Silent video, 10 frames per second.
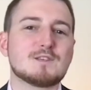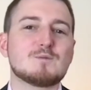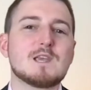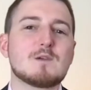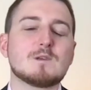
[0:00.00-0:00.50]

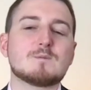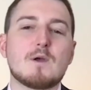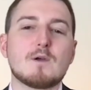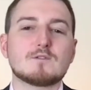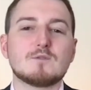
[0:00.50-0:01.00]
week we spoke
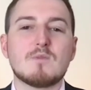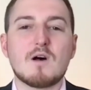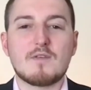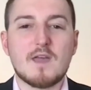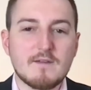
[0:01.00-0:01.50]
to
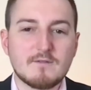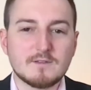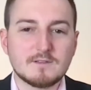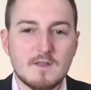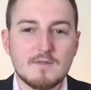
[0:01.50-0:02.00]
Martha
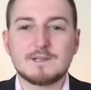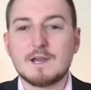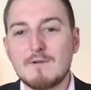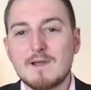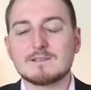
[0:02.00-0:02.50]
Evans, the
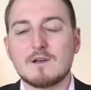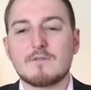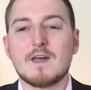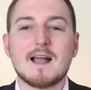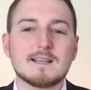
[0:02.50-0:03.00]
director of the
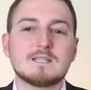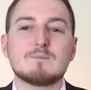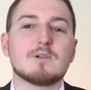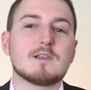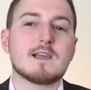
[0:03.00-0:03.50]

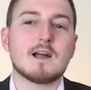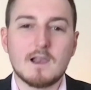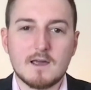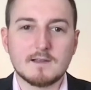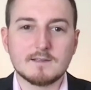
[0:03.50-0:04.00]
Anti-Bullying
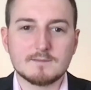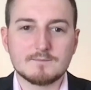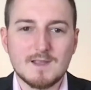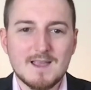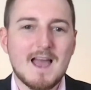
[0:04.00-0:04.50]
Alliance,
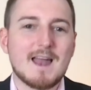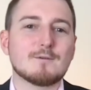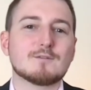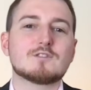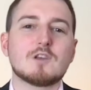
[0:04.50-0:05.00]
and it was
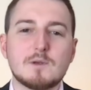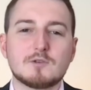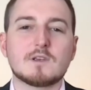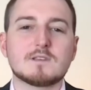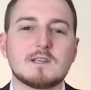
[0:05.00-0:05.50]
so
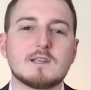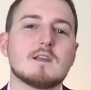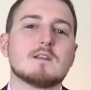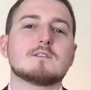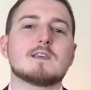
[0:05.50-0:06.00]
interesting
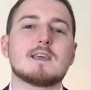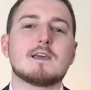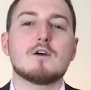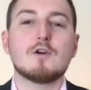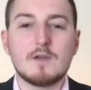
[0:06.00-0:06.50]
to hear
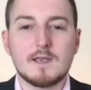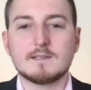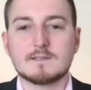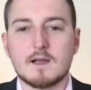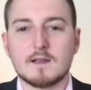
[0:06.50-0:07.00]
her
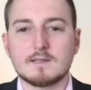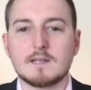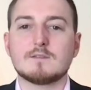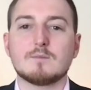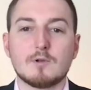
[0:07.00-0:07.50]
insights
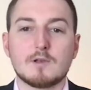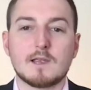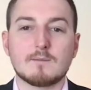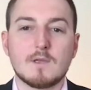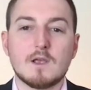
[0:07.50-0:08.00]
into
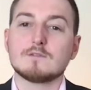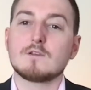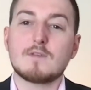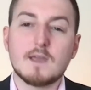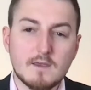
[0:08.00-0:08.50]
bullying. So
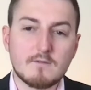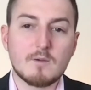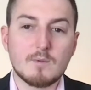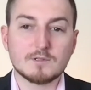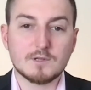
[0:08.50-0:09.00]
thank you very
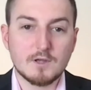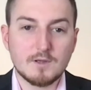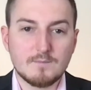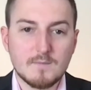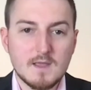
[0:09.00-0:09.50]
much to her,
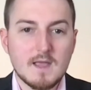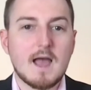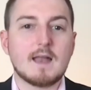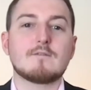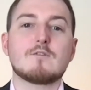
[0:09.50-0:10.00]

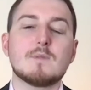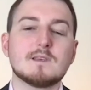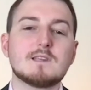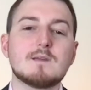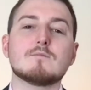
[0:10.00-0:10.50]
and if you missed
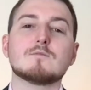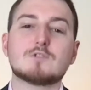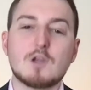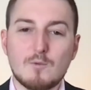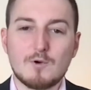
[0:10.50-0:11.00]
it,
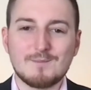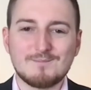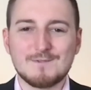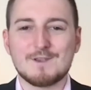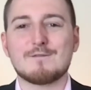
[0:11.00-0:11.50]
don't worry,
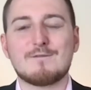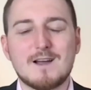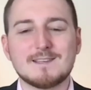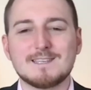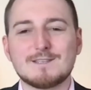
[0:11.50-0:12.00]
you can
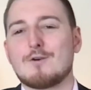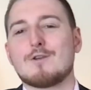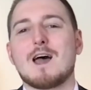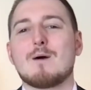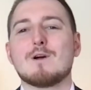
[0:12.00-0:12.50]
find it on
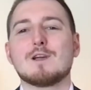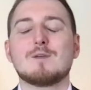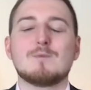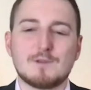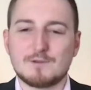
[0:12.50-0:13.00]
our
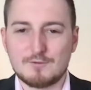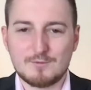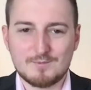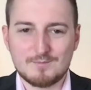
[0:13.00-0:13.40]
community group.